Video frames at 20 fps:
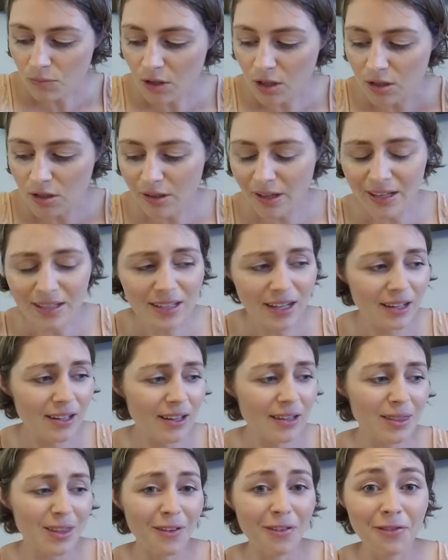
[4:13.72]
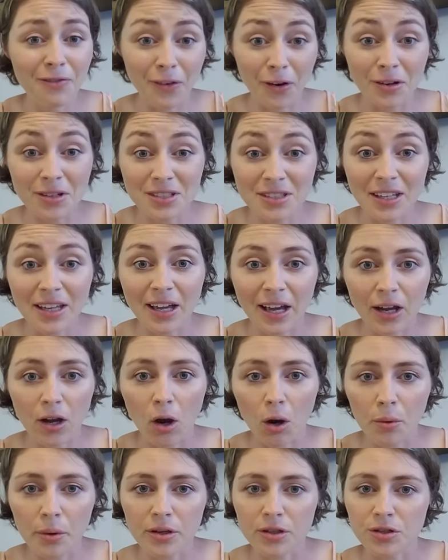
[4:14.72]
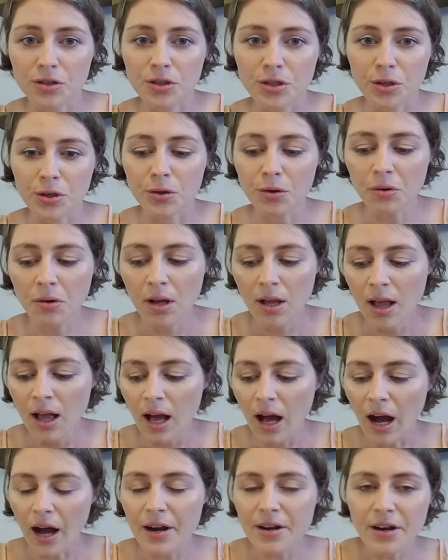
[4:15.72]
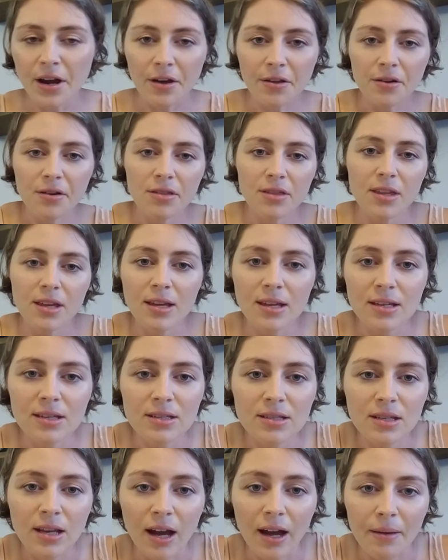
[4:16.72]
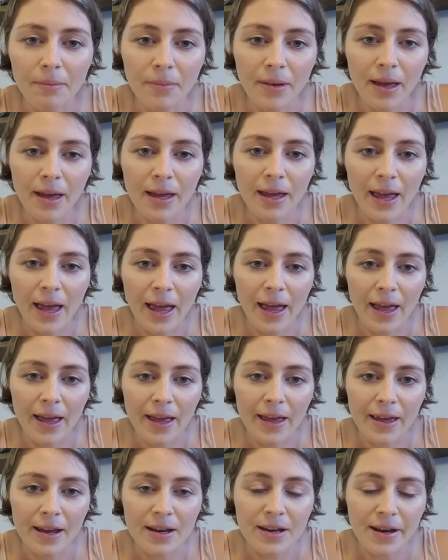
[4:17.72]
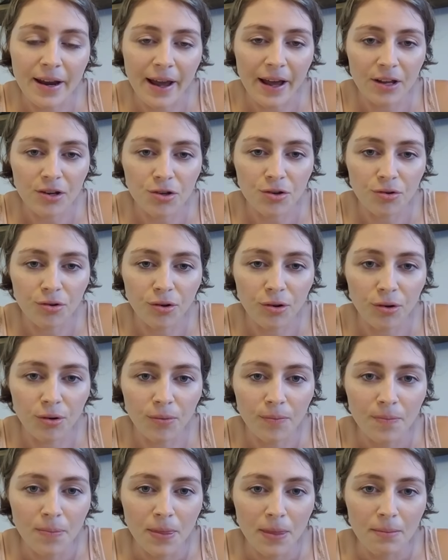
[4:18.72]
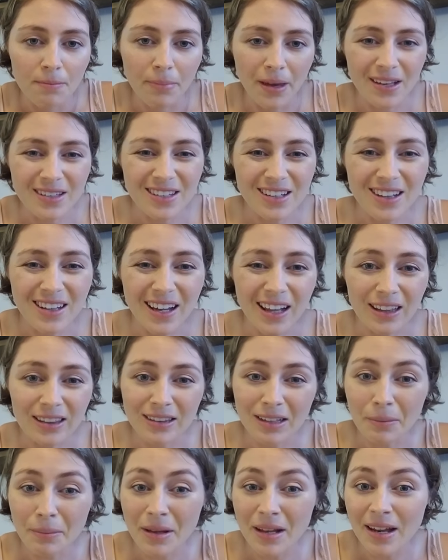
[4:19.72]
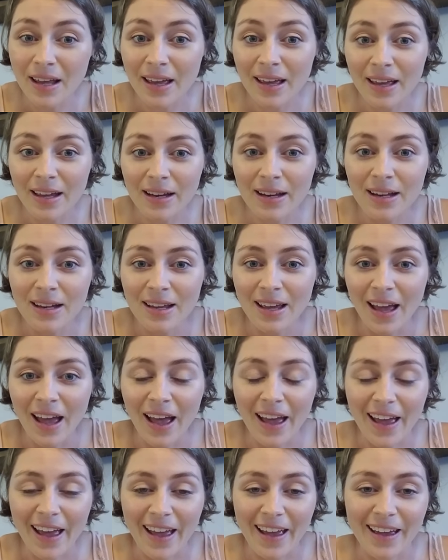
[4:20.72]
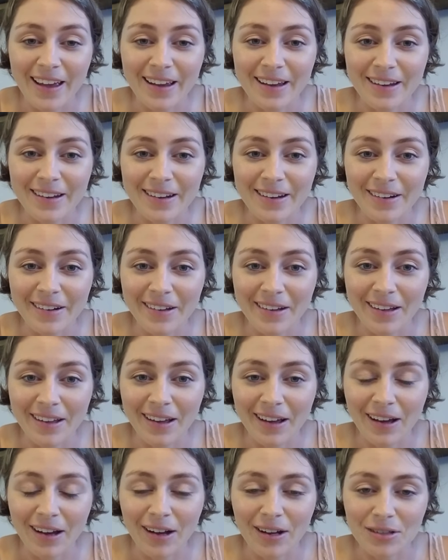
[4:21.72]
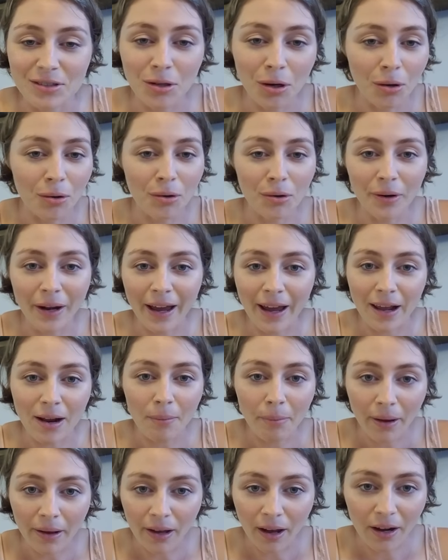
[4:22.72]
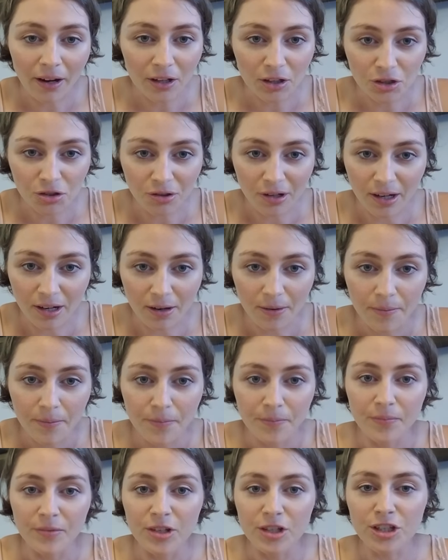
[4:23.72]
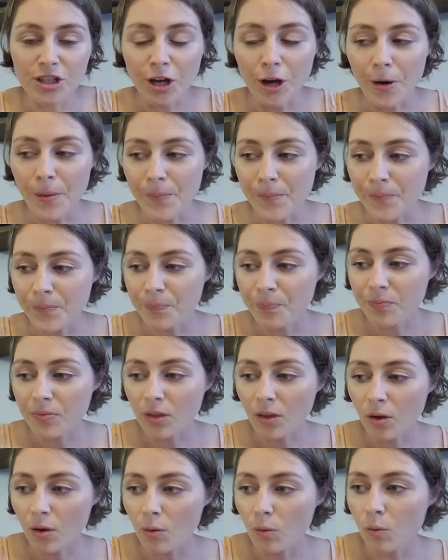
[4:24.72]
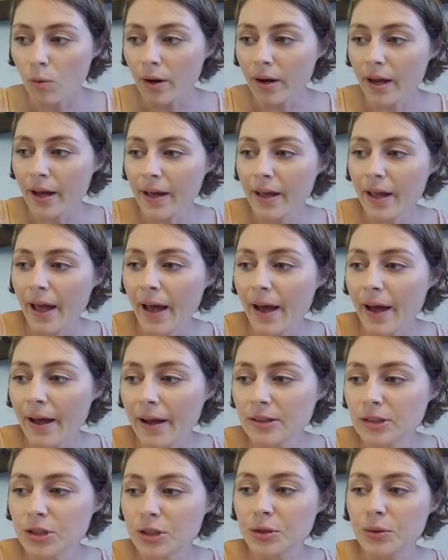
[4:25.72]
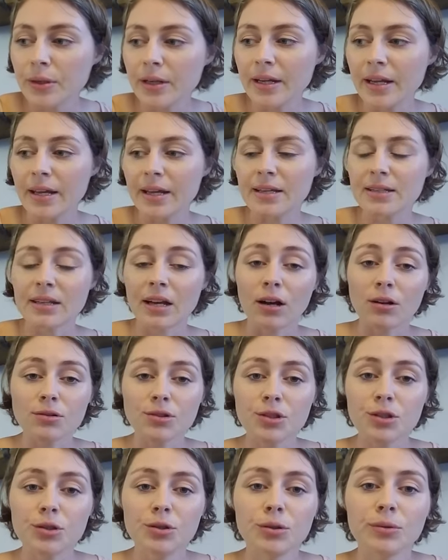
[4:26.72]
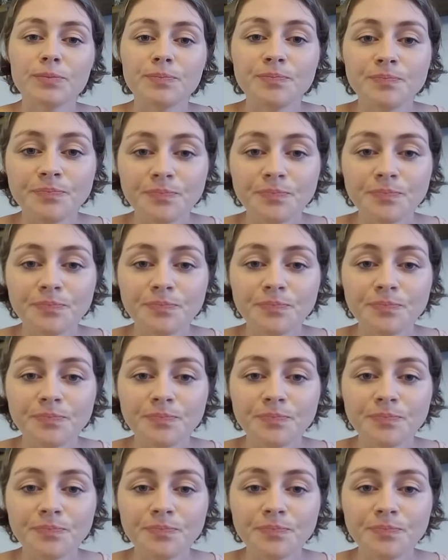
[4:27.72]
so that's kind of like the first thing I always do. Another thing is I make a natural, basically a lemonade and total antibiotic drink. So what I add to it is I'll do